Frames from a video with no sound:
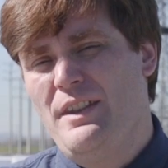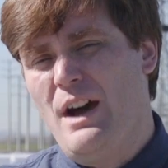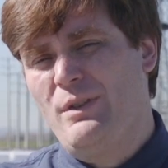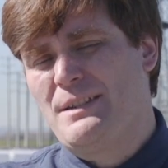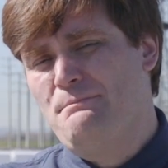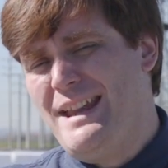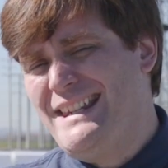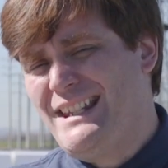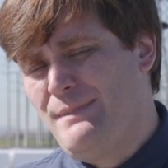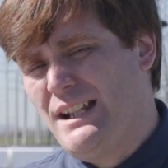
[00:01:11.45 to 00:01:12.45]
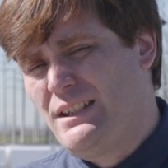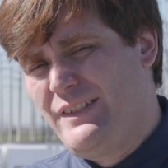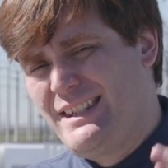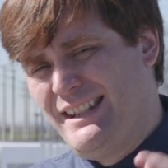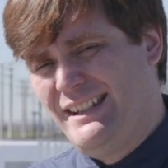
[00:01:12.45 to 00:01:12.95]
Now what's amazing about
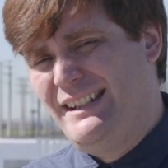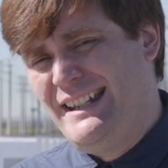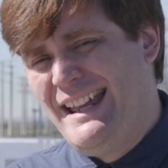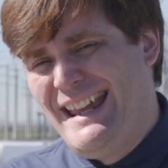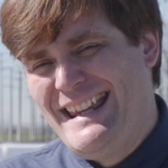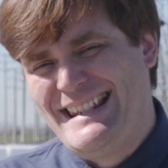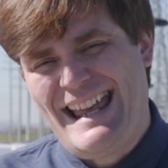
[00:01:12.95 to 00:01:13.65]
the facility is